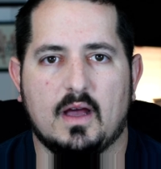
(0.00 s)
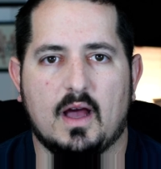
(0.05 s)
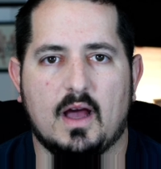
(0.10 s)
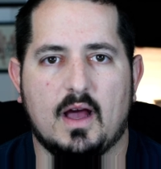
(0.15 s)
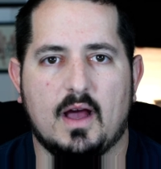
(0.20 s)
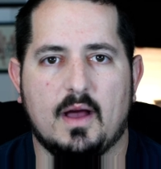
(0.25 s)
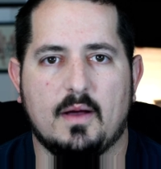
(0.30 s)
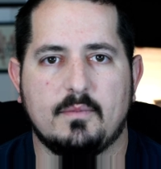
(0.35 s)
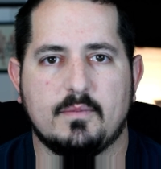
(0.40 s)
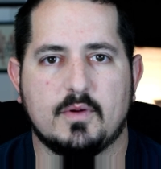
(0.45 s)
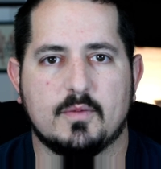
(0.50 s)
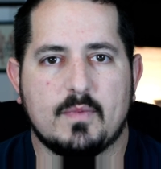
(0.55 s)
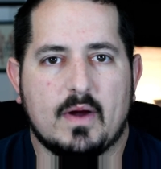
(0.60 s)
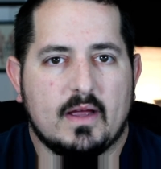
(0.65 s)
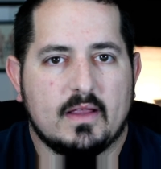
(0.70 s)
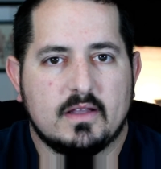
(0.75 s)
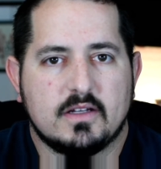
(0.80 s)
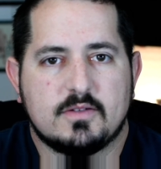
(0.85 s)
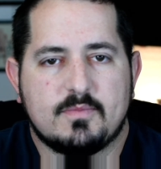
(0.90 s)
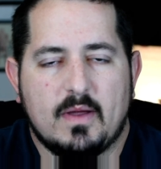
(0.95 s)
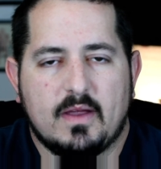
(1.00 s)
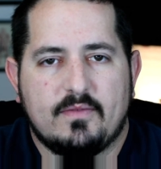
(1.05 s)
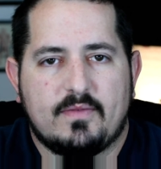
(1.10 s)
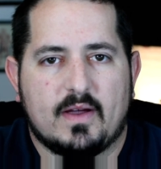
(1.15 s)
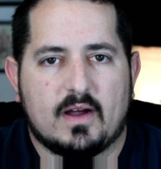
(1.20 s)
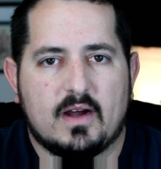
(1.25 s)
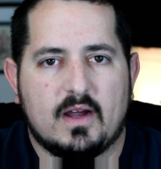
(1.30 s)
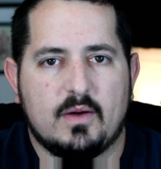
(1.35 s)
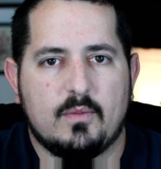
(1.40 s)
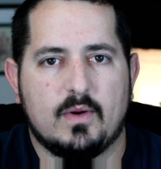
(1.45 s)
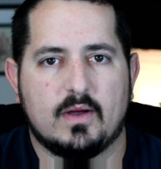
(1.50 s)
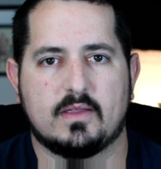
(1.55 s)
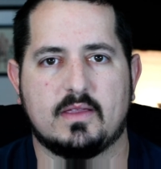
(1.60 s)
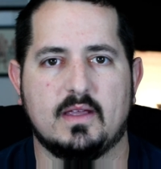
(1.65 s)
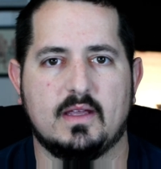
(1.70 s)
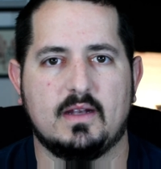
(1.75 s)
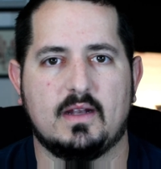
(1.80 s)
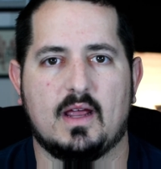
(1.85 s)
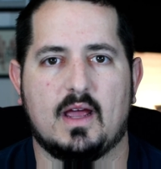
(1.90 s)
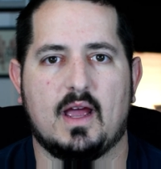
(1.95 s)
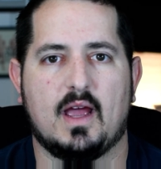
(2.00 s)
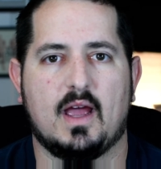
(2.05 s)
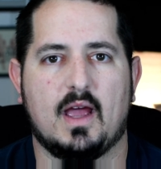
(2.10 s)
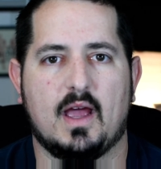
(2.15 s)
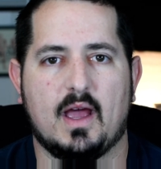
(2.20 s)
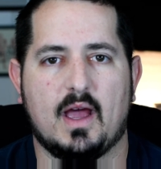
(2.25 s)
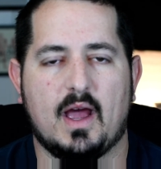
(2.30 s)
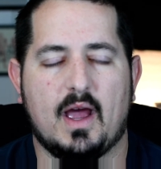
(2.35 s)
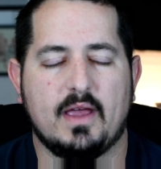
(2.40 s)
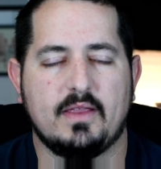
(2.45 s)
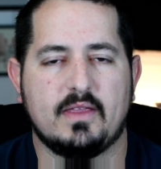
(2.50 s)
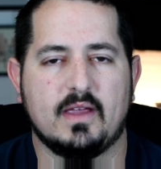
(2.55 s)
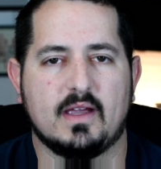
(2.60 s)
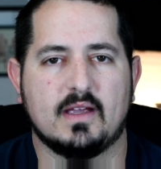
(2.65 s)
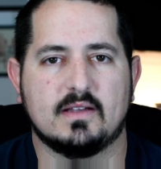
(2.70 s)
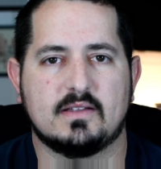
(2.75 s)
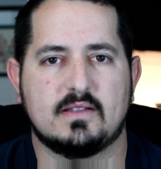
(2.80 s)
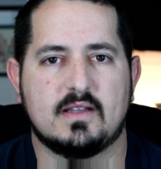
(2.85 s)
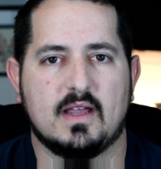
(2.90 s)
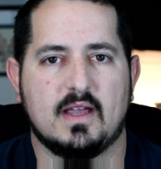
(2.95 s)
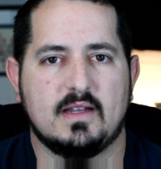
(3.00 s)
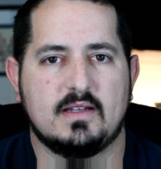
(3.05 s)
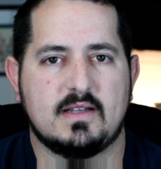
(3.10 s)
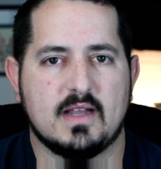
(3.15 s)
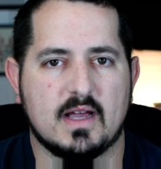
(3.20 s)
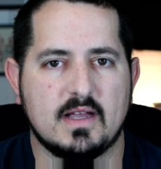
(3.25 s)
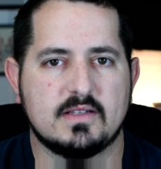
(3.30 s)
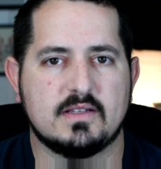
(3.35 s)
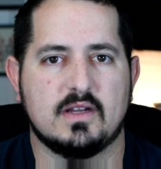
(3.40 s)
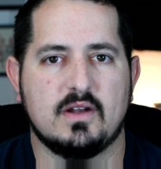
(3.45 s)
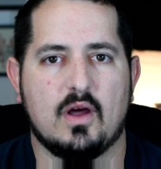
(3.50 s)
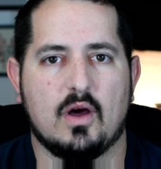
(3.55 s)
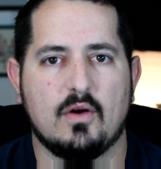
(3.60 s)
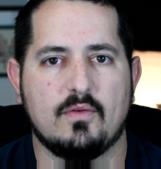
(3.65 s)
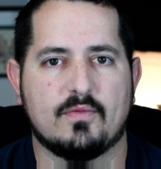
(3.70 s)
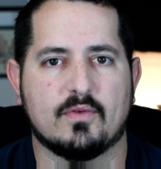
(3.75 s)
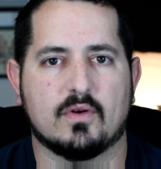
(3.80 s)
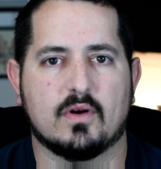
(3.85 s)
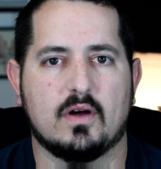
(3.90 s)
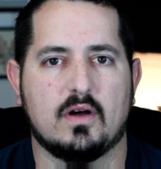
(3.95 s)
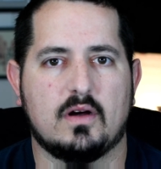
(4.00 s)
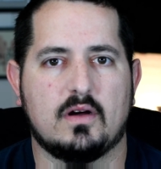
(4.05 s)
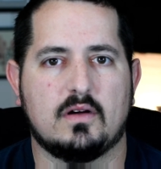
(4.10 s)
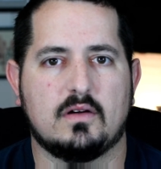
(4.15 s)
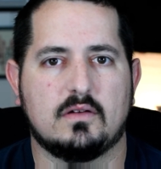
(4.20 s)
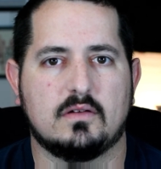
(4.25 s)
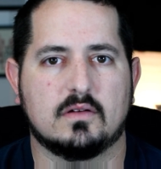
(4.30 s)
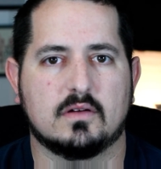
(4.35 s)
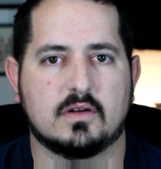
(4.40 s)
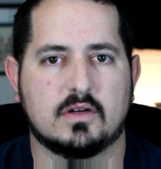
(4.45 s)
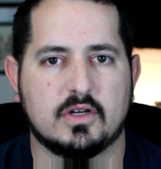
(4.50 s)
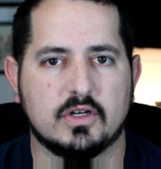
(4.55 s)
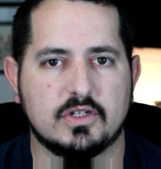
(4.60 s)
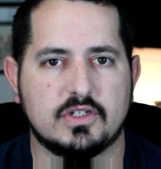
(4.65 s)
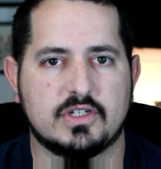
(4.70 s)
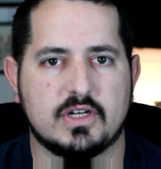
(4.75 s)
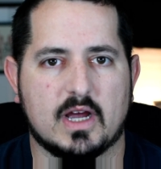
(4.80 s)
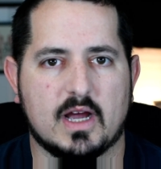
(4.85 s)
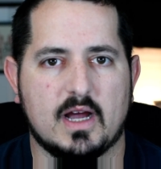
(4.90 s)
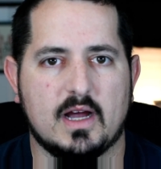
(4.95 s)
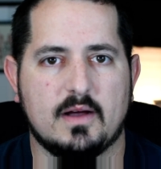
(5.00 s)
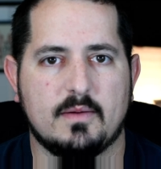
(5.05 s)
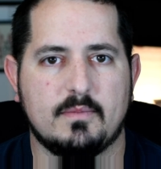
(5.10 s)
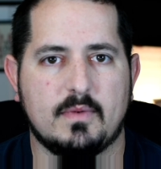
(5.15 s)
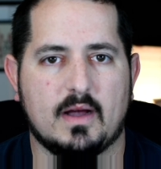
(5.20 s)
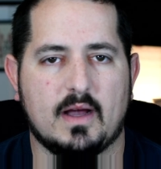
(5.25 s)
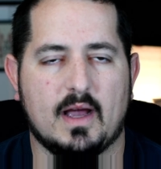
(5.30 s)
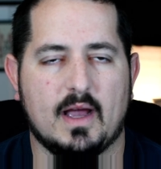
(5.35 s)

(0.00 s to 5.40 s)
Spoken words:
Your mileage may vary with it. I think it does an overall good job.